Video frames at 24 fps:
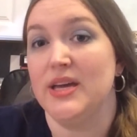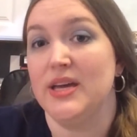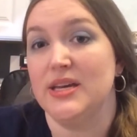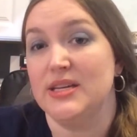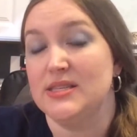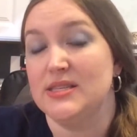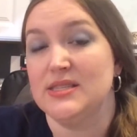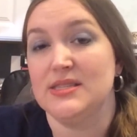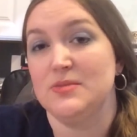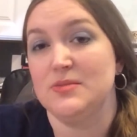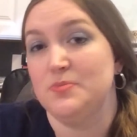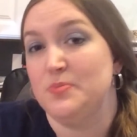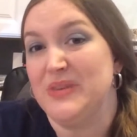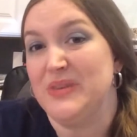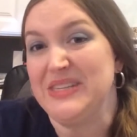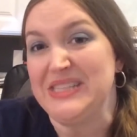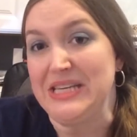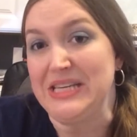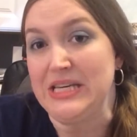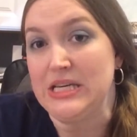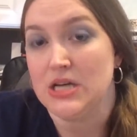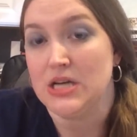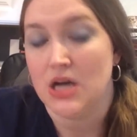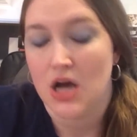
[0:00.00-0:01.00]
It's
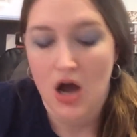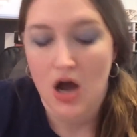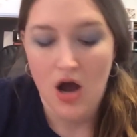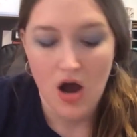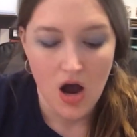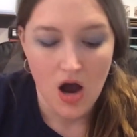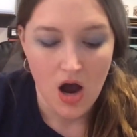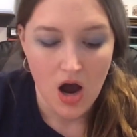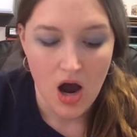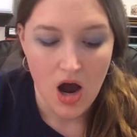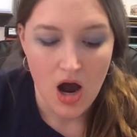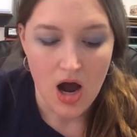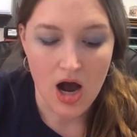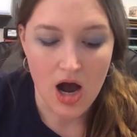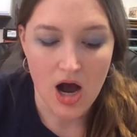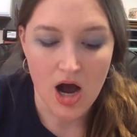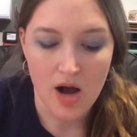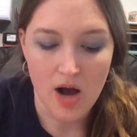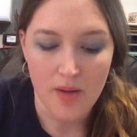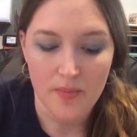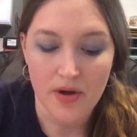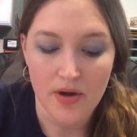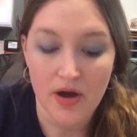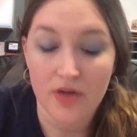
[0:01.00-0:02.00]
busy.
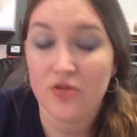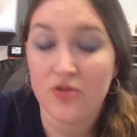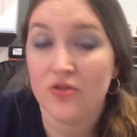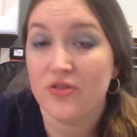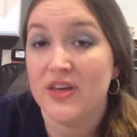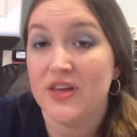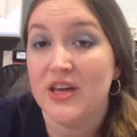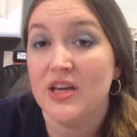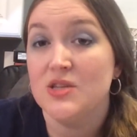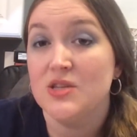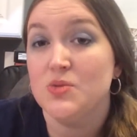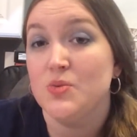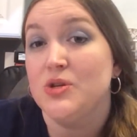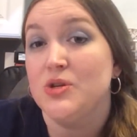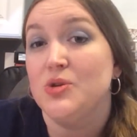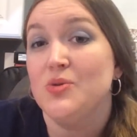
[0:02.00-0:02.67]
Other thing is we